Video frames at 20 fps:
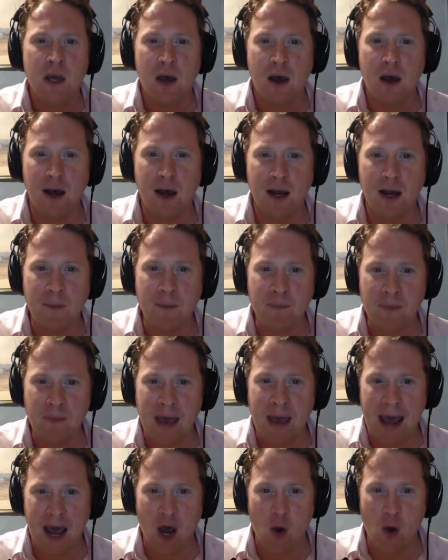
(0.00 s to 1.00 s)

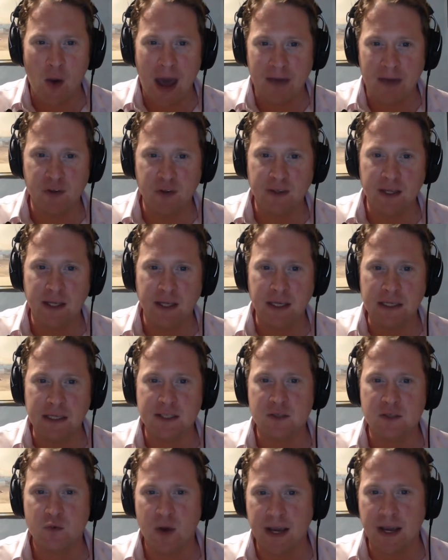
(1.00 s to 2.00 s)
how everything is
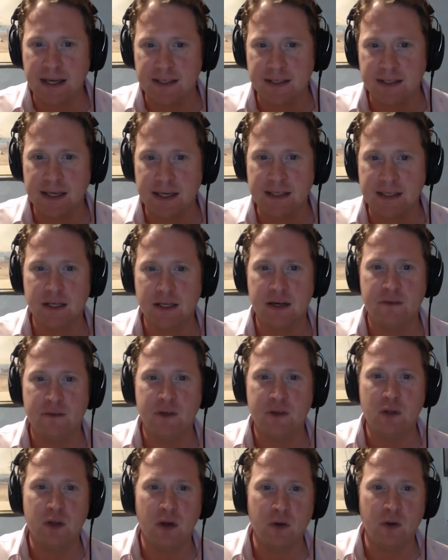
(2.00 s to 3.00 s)
racist, and if you
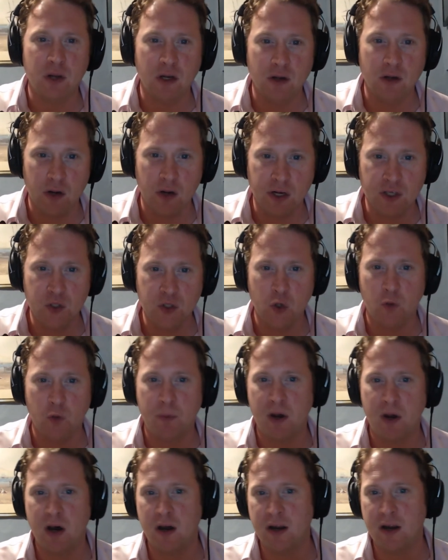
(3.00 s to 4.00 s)
don't acknowledge your
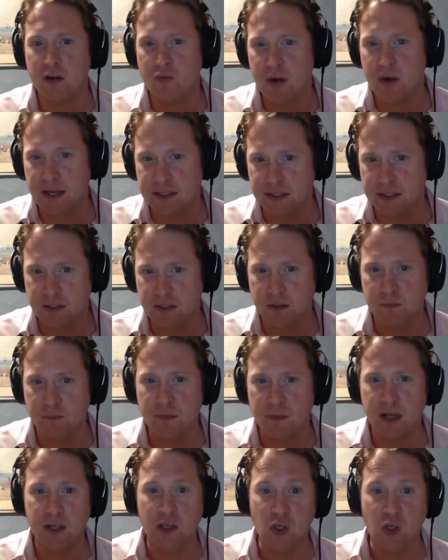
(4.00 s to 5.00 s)
part in racism,
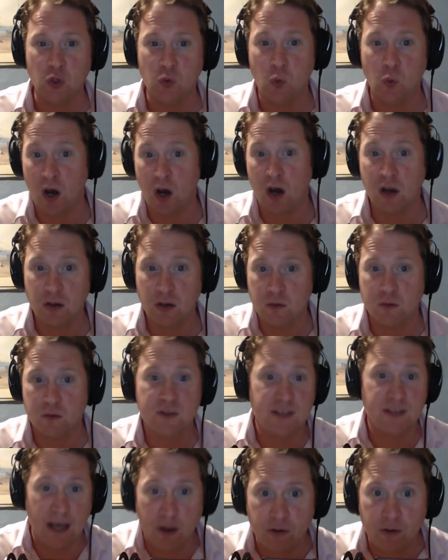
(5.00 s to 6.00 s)
then you are
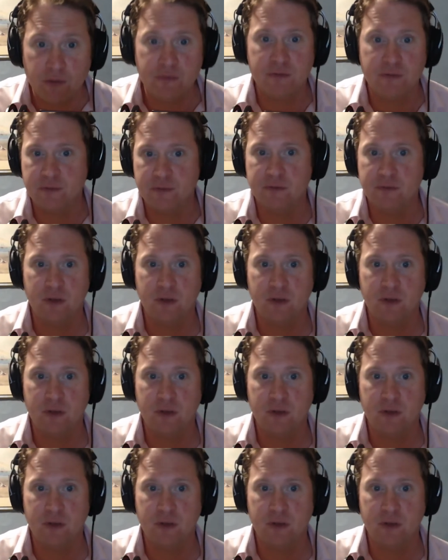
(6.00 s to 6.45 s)
yourself,